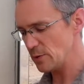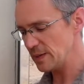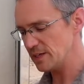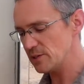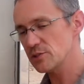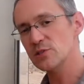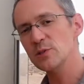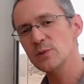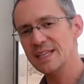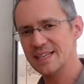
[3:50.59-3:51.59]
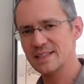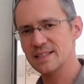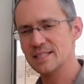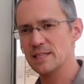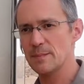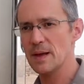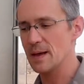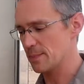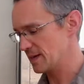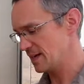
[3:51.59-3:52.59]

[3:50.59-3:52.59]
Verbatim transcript: meter to the inlet to the pump.